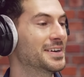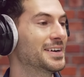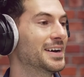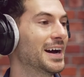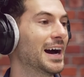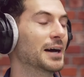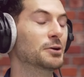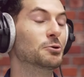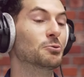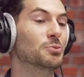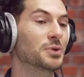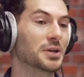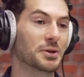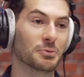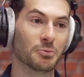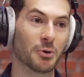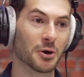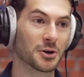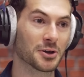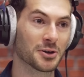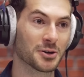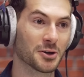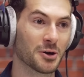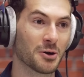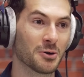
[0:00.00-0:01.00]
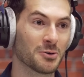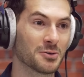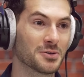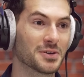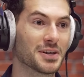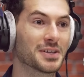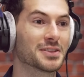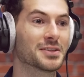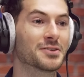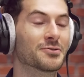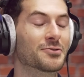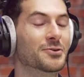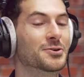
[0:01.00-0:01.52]
I don't really want to know
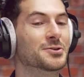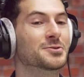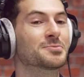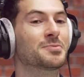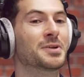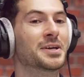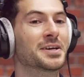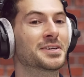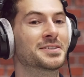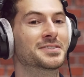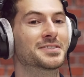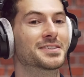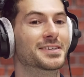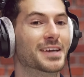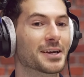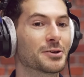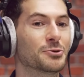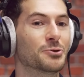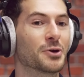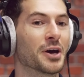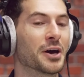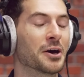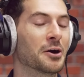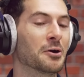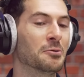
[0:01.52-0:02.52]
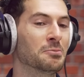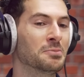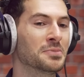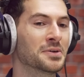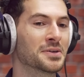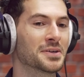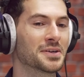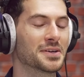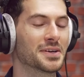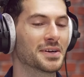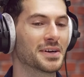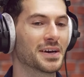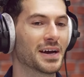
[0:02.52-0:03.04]
in the first place. Can you help?
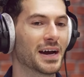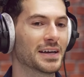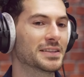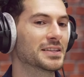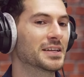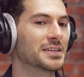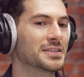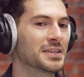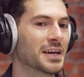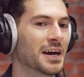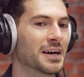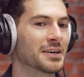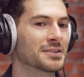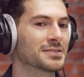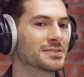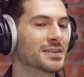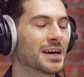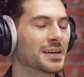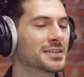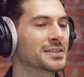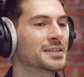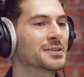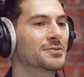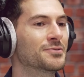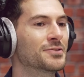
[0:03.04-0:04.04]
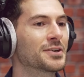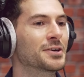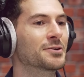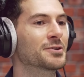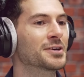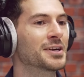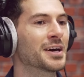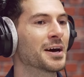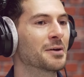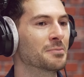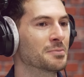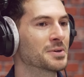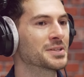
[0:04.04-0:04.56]
And then, yeah, I did figure it
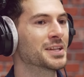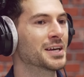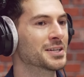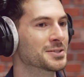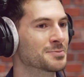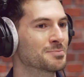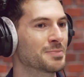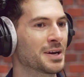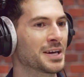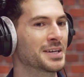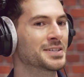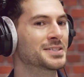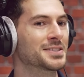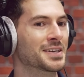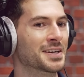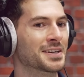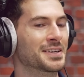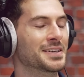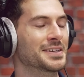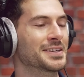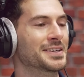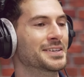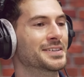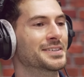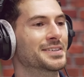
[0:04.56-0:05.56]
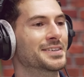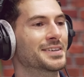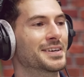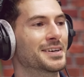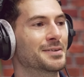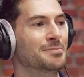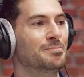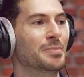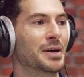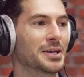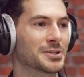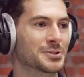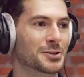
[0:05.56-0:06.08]
out. But that's basically
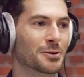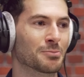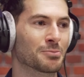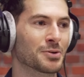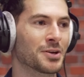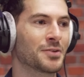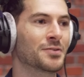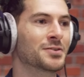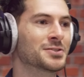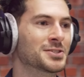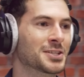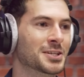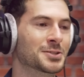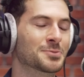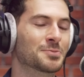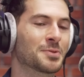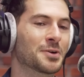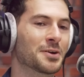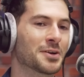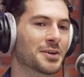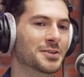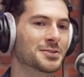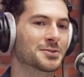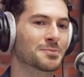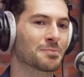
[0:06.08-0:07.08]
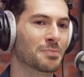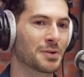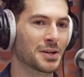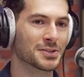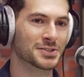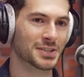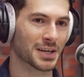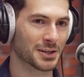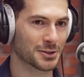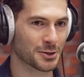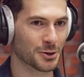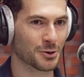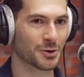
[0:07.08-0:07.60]
based on previous experience. Plus,
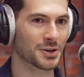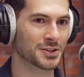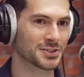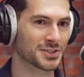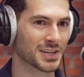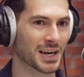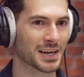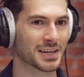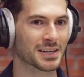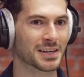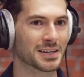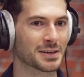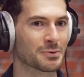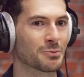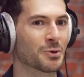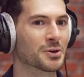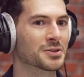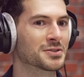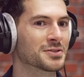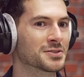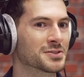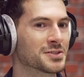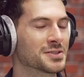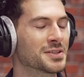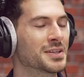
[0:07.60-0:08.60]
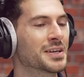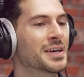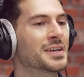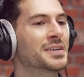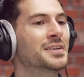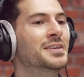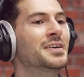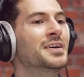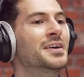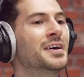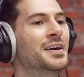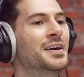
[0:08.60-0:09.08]
I know exactly what to then